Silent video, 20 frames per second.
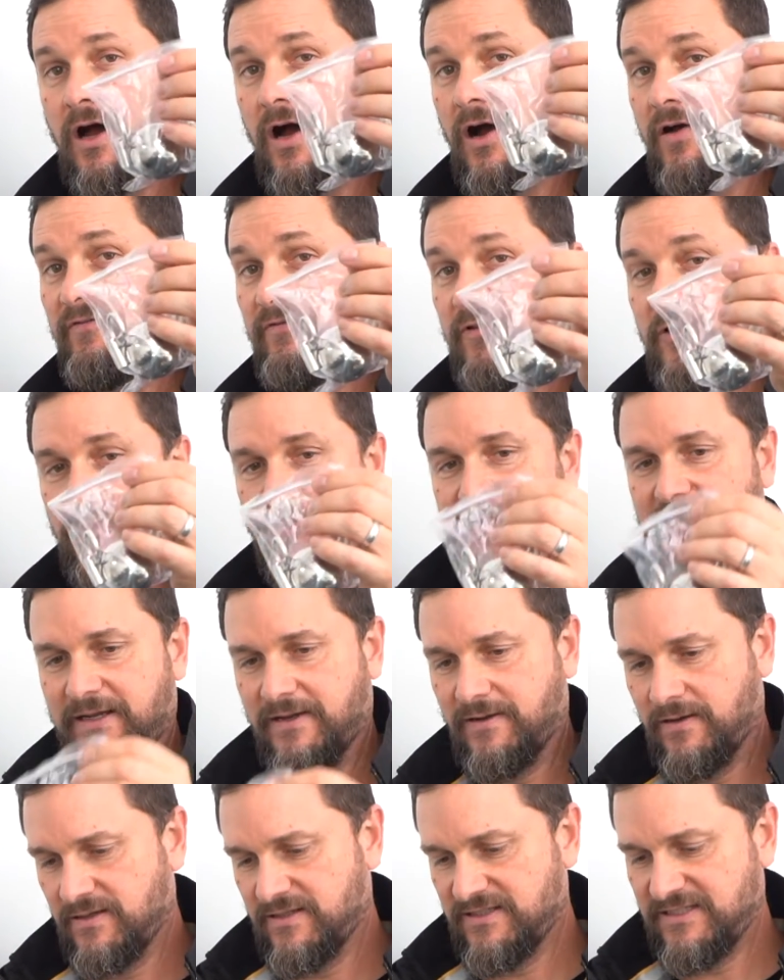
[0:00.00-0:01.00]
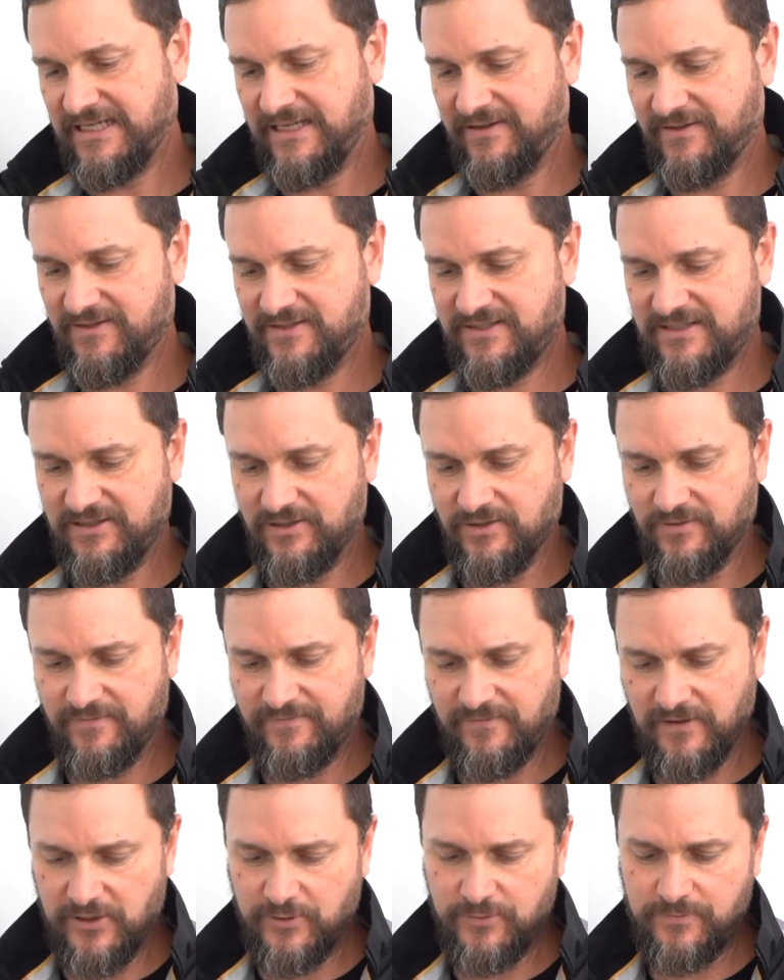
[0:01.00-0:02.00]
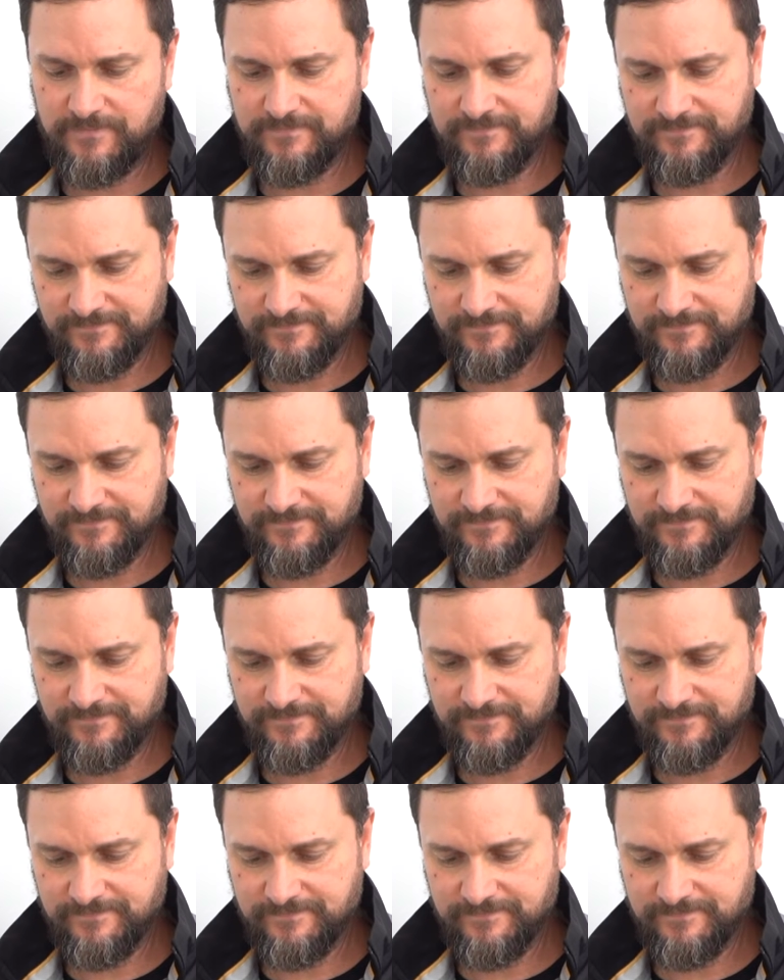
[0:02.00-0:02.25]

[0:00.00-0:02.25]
our floating stainless steel float.